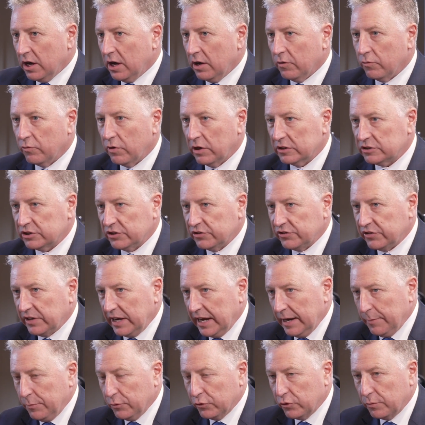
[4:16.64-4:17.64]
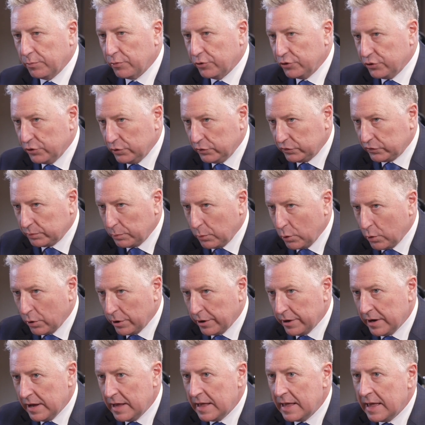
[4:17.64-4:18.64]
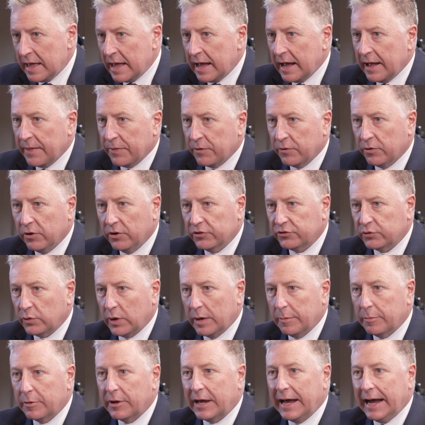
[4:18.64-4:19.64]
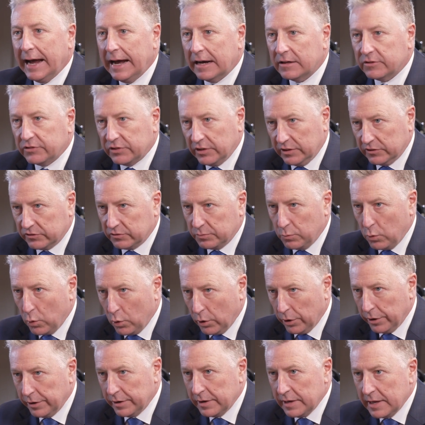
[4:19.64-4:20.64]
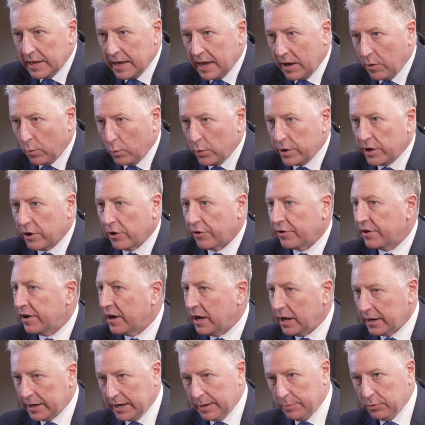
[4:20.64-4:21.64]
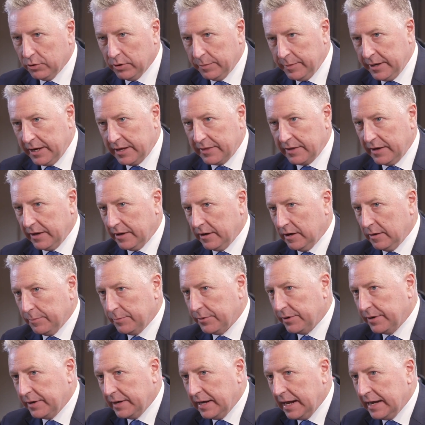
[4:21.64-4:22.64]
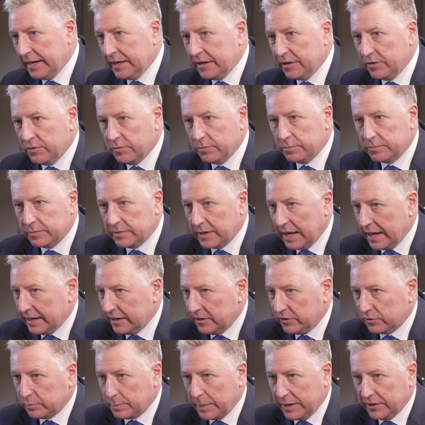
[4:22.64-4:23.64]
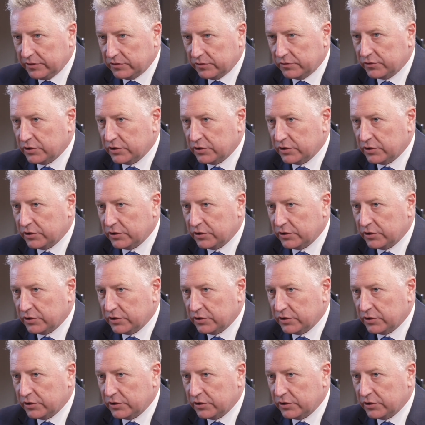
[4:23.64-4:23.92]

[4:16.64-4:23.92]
Russia's able to produce more, and they're also able to access more, and we are not able to make that up in any space of